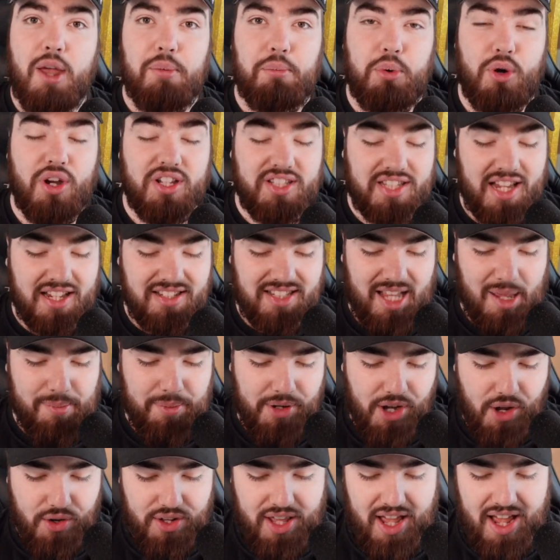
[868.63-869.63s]
prayer signs down
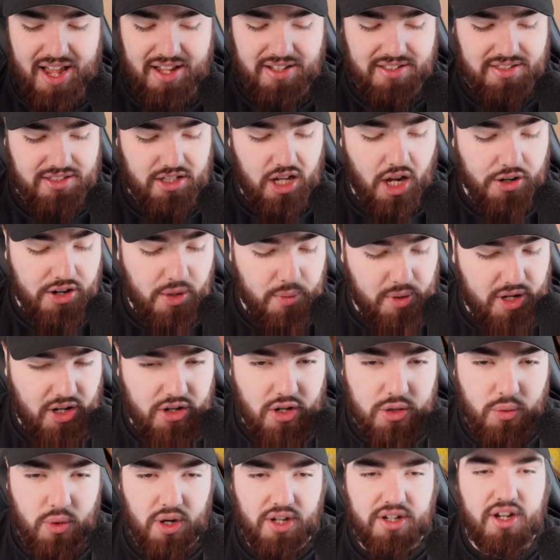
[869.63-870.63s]
below, guys. Oh no, we got
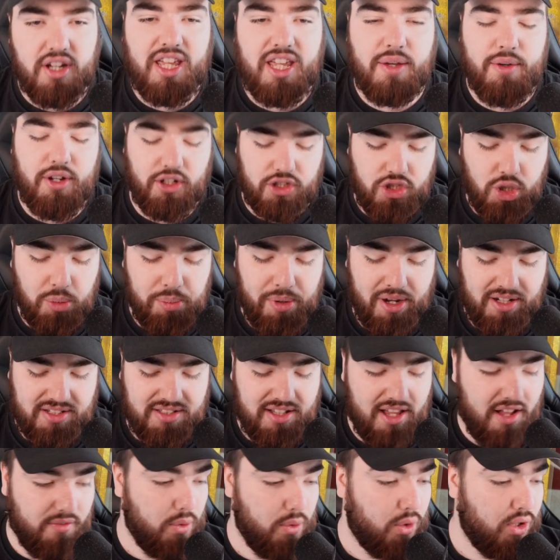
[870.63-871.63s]
another one. Okay, we got two packs
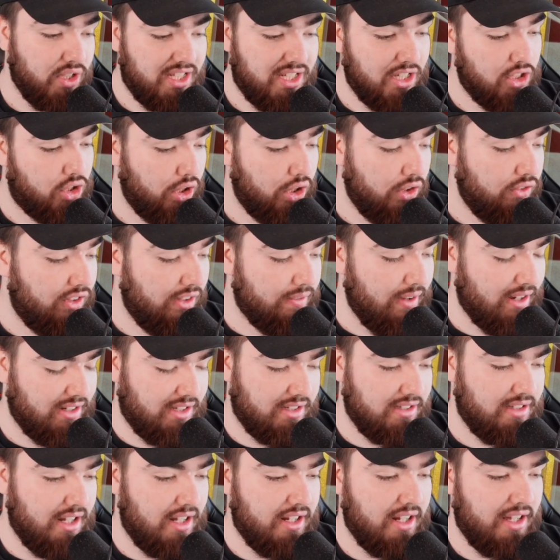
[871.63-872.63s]
left. We could see two V
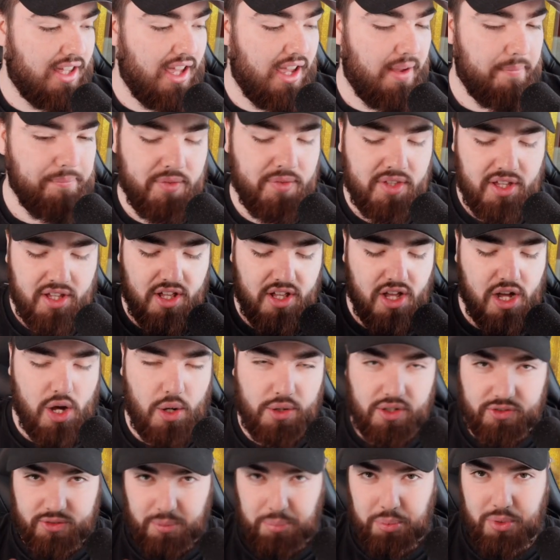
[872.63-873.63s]
maxes then. Okay,
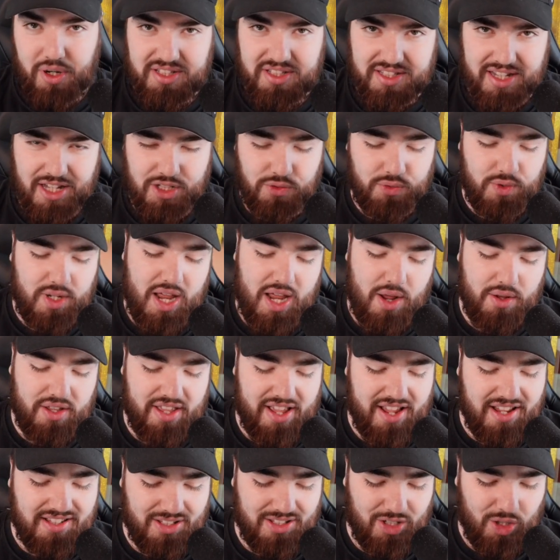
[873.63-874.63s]
hold off the prayer signs for now,
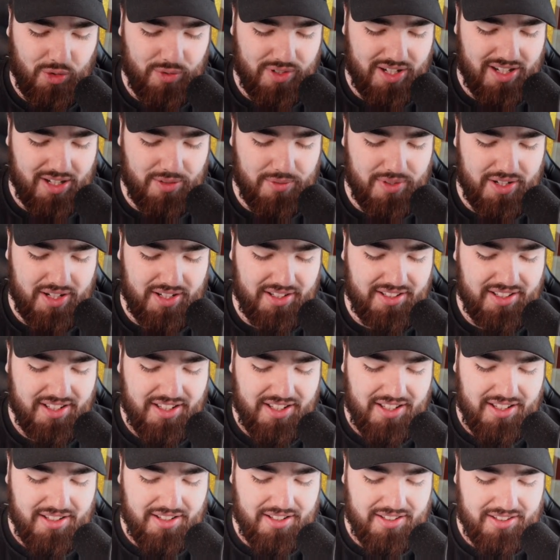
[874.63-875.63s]
guys. They're coming in a minute.
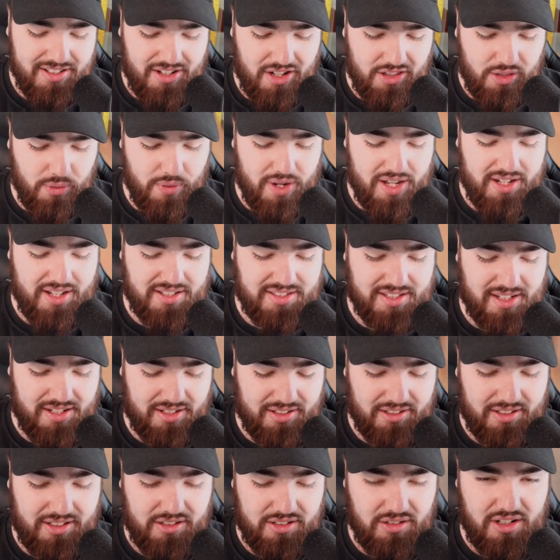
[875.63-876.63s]
They're on the way in a
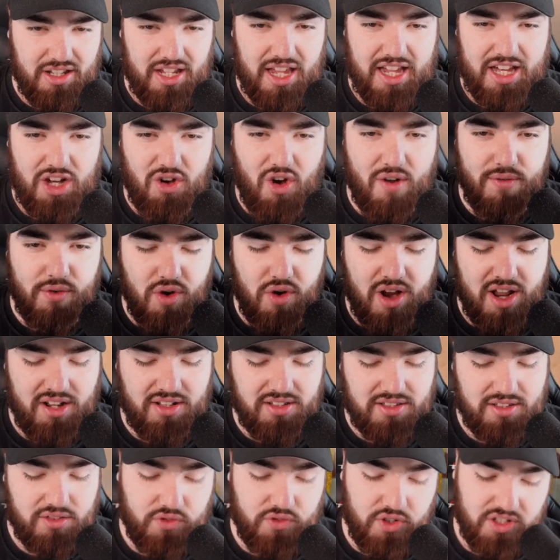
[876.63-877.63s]
second. A
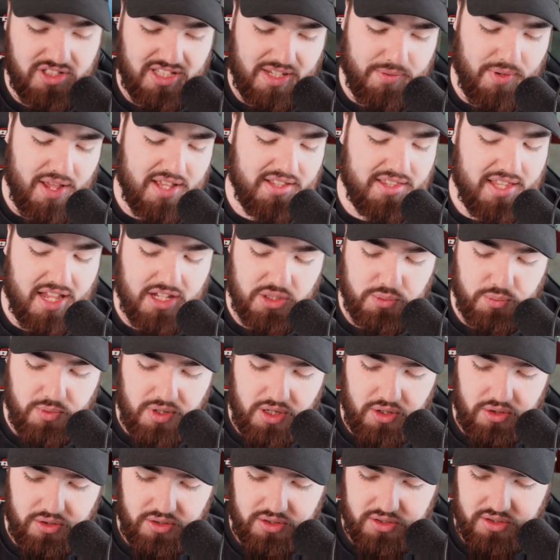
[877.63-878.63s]
Cramorant, first time I had that as
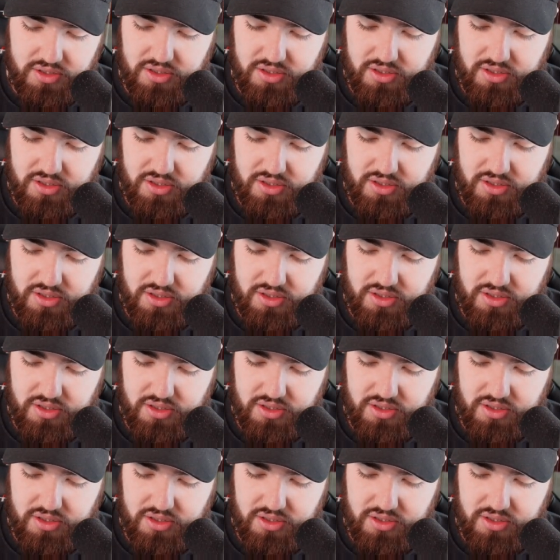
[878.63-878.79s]
well.